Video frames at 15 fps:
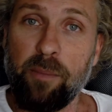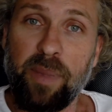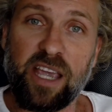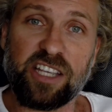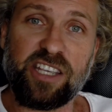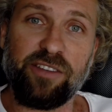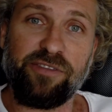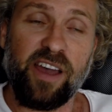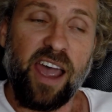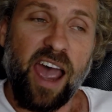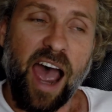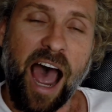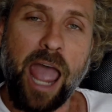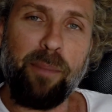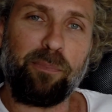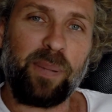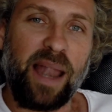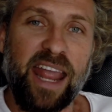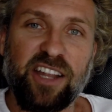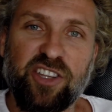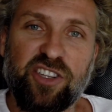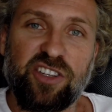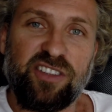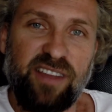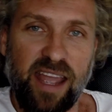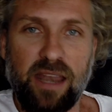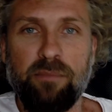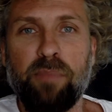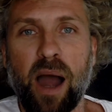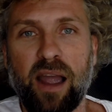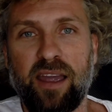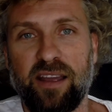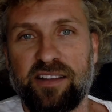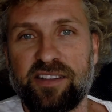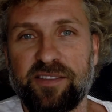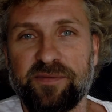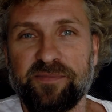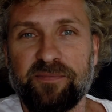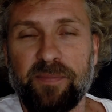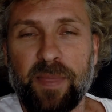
Because if I plant 10 buckets